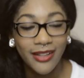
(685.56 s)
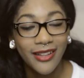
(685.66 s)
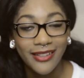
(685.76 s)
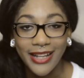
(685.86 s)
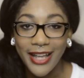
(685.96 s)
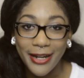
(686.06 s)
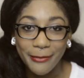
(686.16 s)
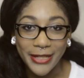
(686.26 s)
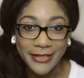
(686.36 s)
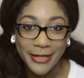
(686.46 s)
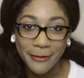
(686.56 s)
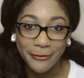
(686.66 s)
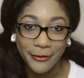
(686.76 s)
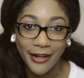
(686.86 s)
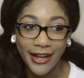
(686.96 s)
that kind of makes up
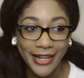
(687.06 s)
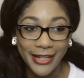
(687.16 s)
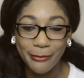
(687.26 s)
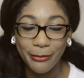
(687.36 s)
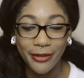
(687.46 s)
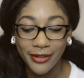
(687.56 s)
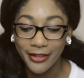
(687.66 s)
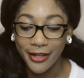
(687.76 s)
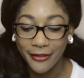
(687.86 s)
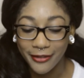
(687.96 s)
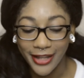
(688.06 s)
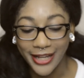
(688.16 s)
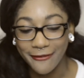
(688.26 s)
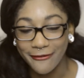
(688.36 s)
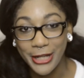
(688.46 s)
for it. I didn't pull another
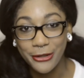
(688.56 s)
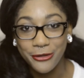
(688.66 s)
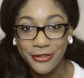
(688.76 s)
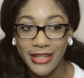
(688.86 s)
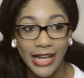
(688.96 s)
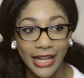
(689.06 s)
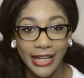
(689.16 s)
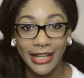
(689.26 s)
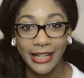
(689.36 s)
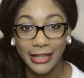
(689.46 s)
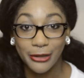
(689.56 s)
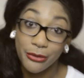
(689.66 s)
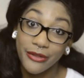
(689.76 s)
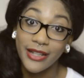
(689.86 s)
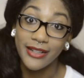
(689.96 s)
like Avengers thing and get like
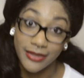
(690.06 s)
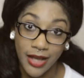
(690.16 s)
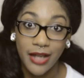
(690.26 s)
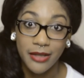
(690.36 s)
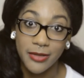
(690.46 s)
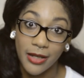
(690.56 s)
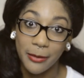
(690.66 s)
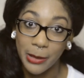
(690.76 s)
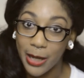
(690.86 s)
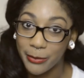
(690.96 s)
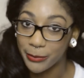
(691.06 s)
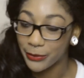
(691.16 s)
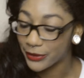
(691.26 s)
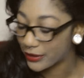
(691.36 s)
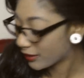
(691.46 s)
2 of the exact same comic
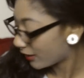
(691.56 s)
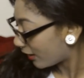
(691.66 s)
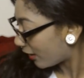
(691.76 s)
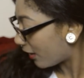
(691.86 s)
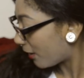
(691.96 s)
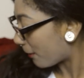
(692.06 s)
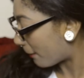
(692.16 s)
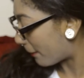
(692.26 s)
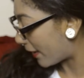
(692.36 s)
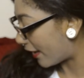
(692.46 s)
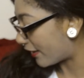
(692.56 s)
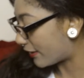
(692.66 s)
book. But